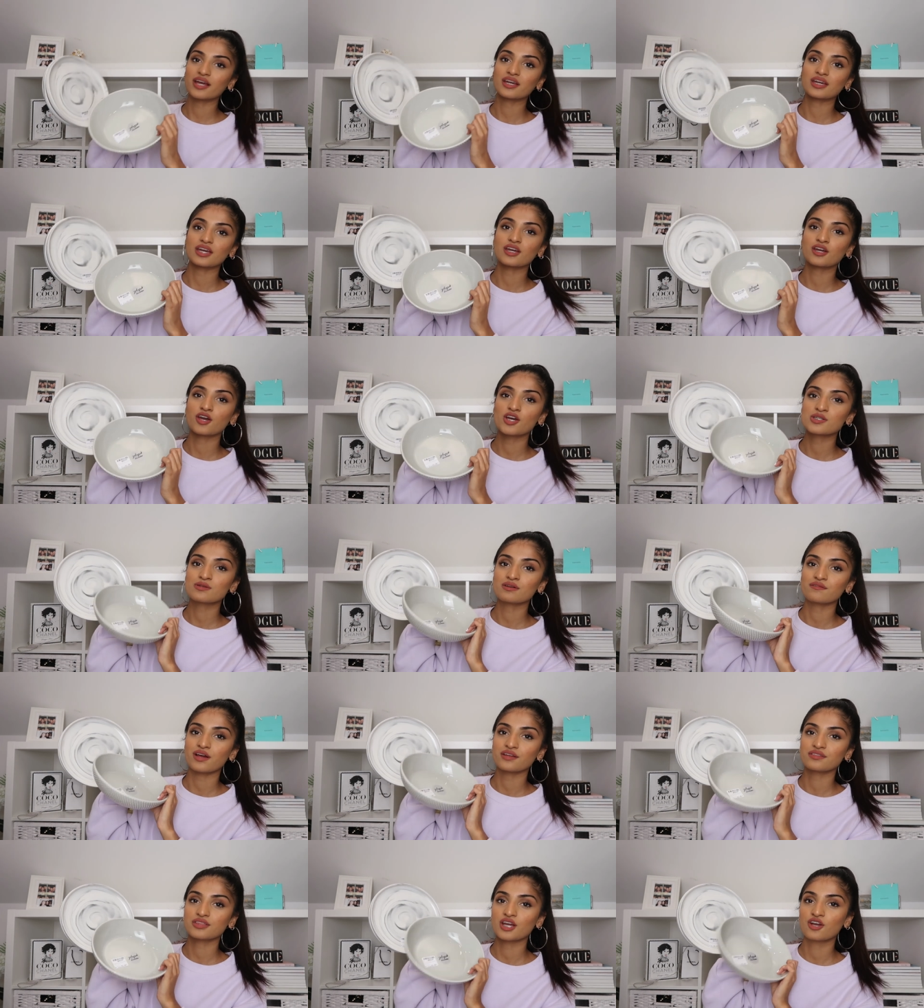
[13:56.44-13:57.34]
like it goes
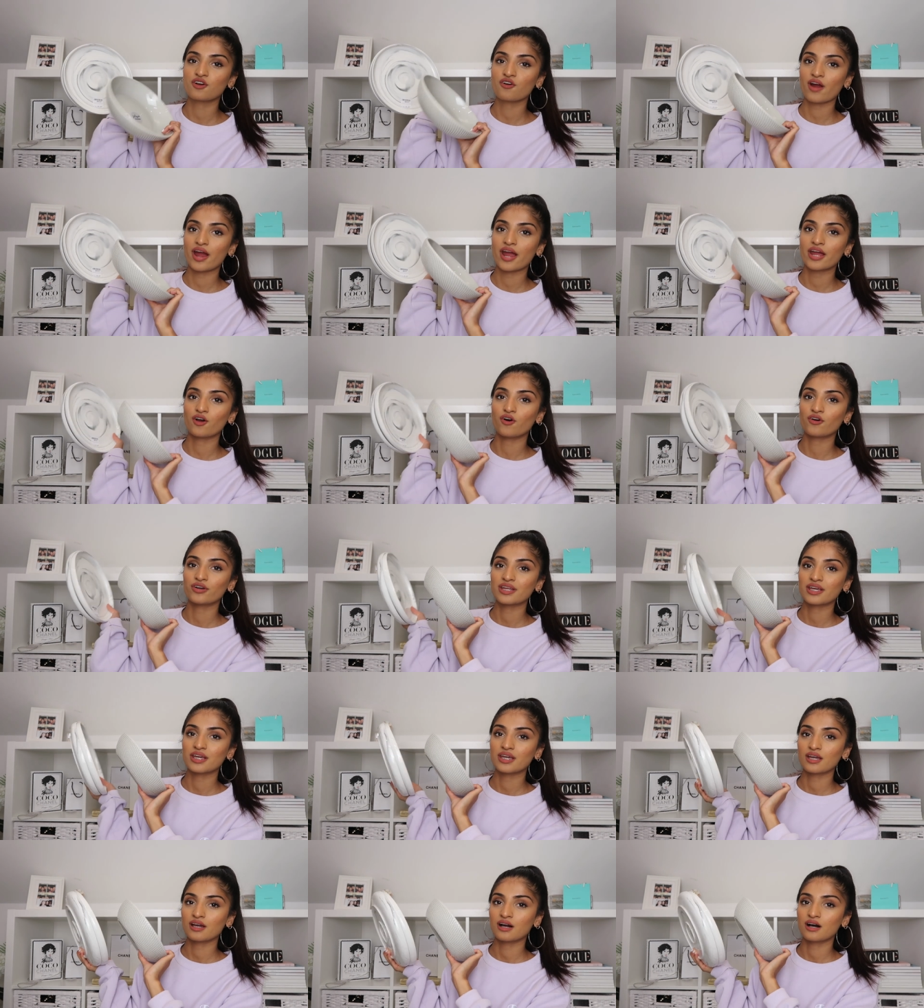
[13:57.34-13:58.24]
with like the grey on
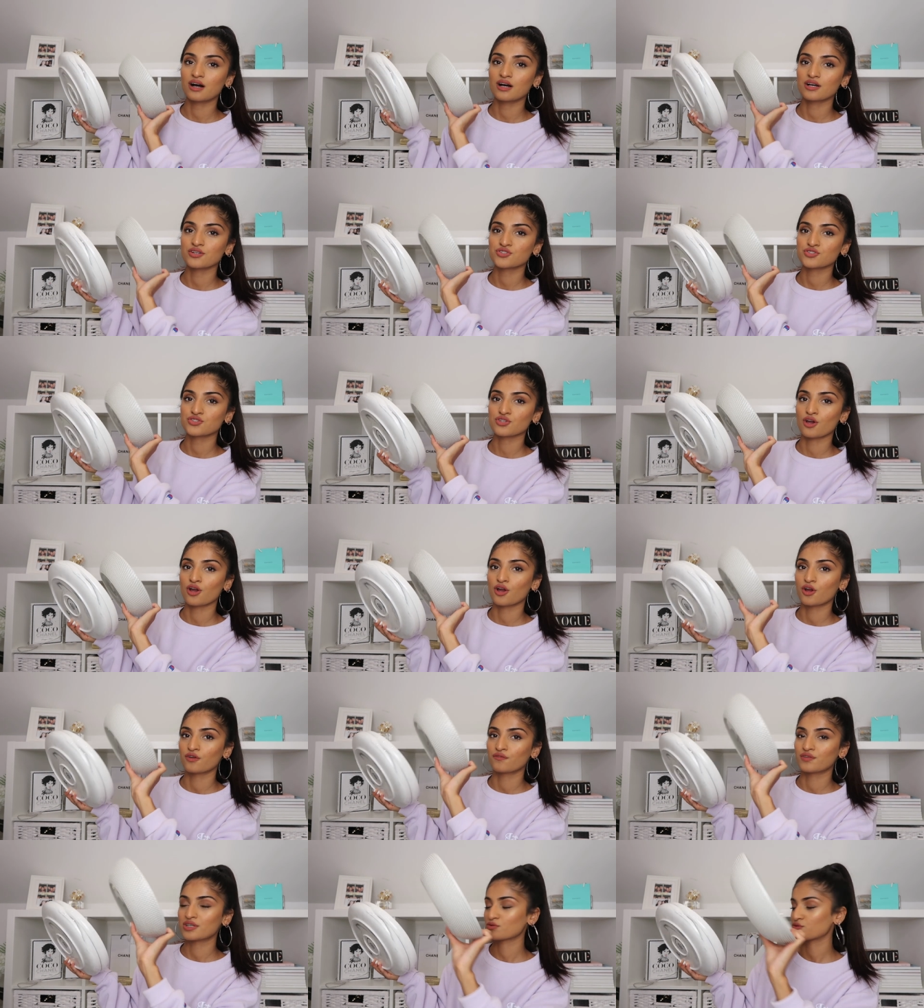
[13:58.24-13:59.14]
here,
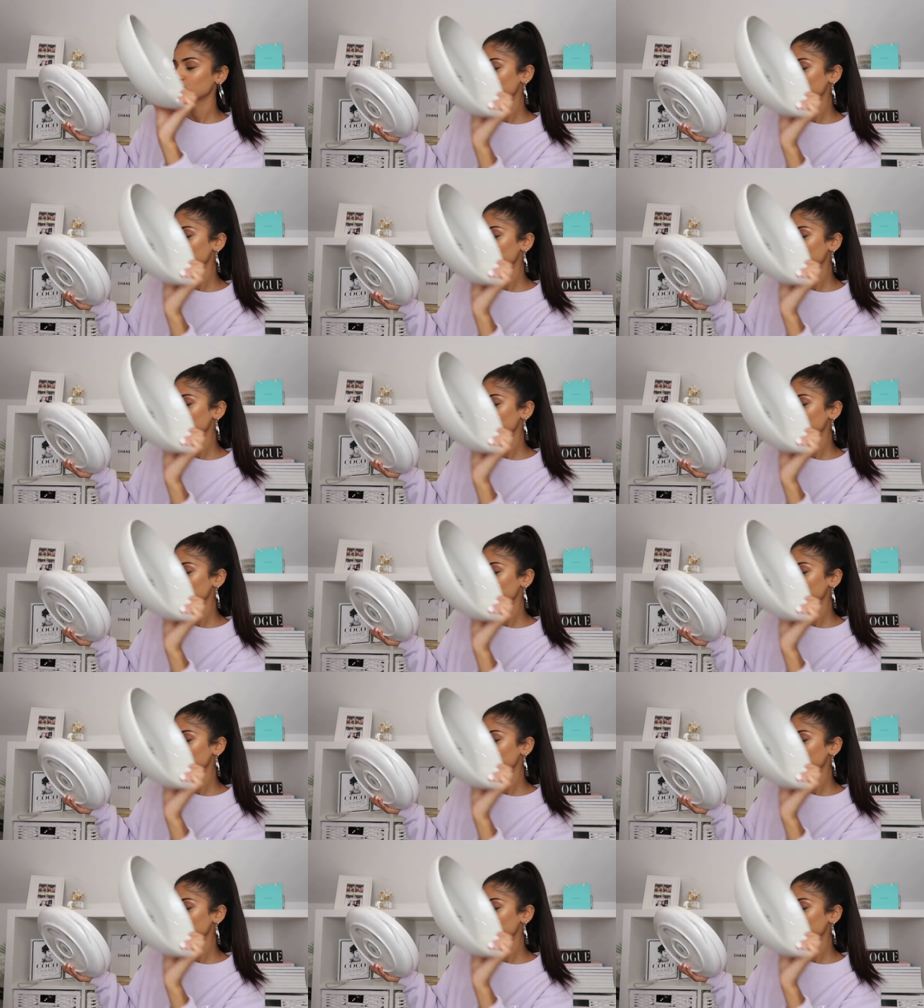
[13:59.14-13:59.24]
so these